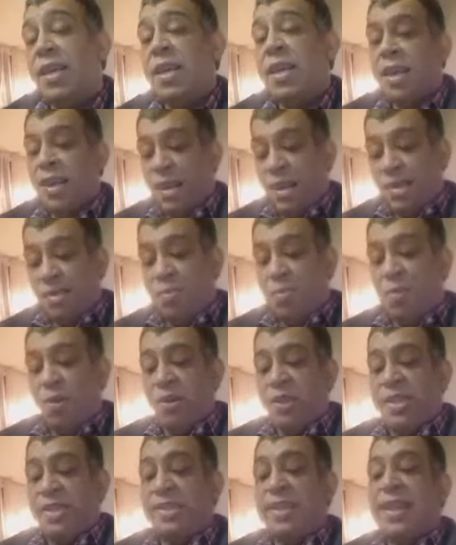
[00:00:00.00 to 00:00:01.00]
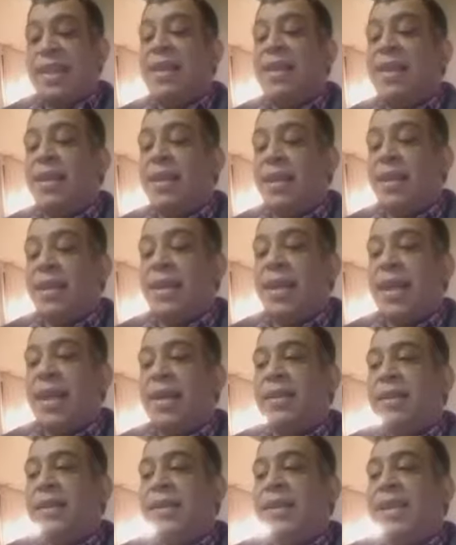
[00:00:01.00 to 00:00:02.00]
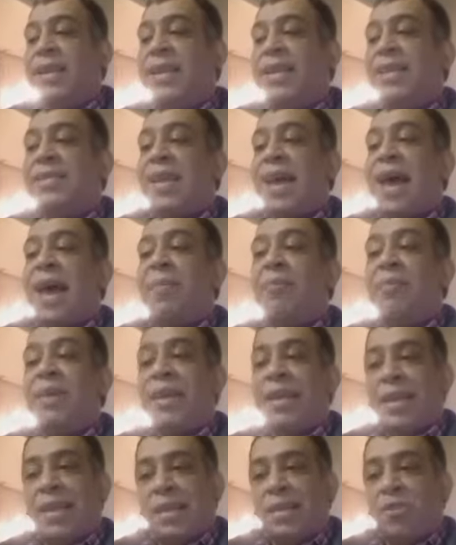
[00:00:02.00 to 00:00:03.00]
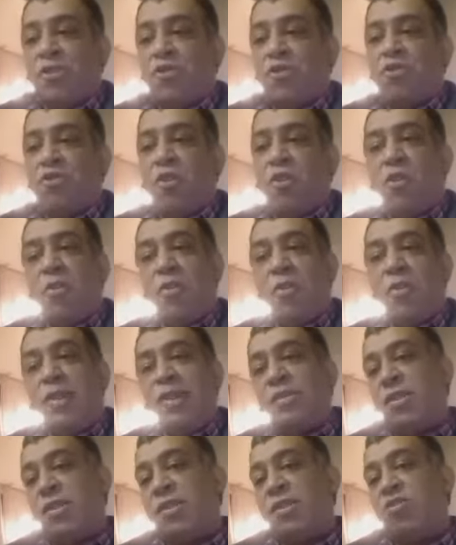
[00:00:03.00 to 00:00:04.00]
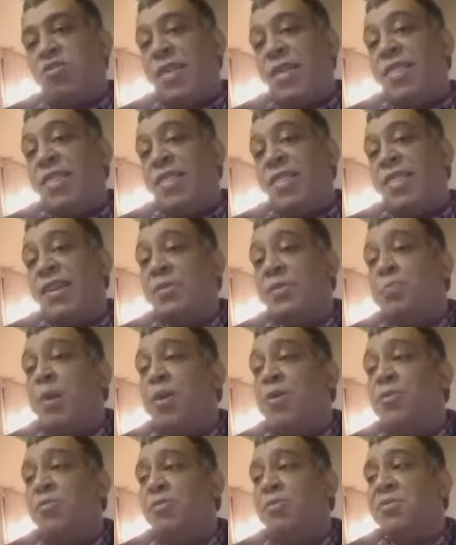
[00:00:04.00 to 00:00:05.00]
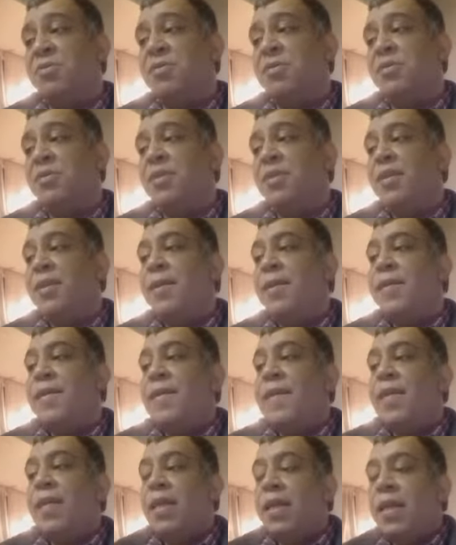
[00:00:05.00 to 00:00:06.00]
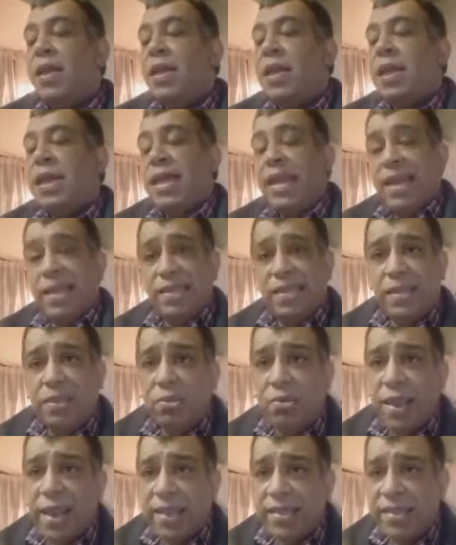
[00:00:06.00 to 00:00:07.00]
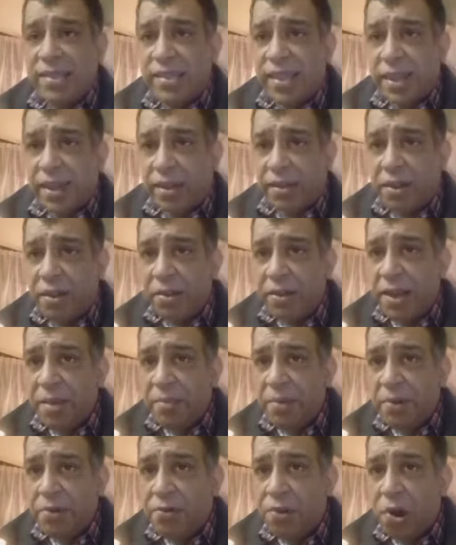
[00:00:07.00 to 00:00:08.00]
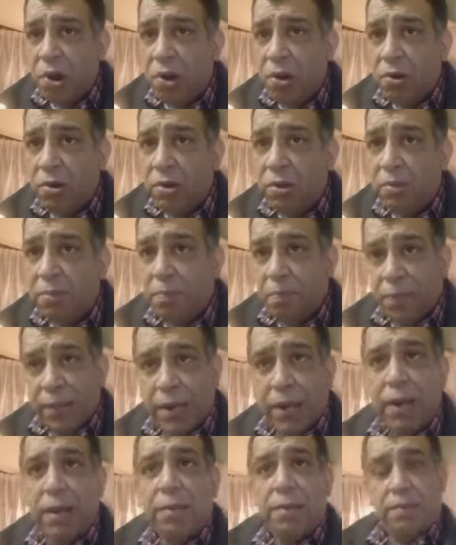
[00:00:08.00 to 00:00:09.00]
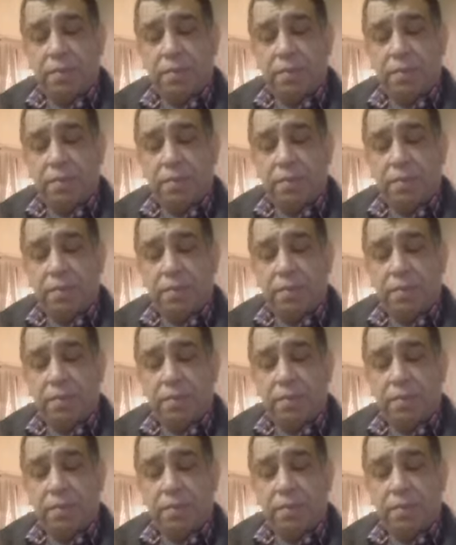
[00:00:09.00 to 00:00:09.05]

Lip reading: His body's healing again. He's happy, he's strong, he's got the strength in his bones. He still gets sick, don't get me wrong, but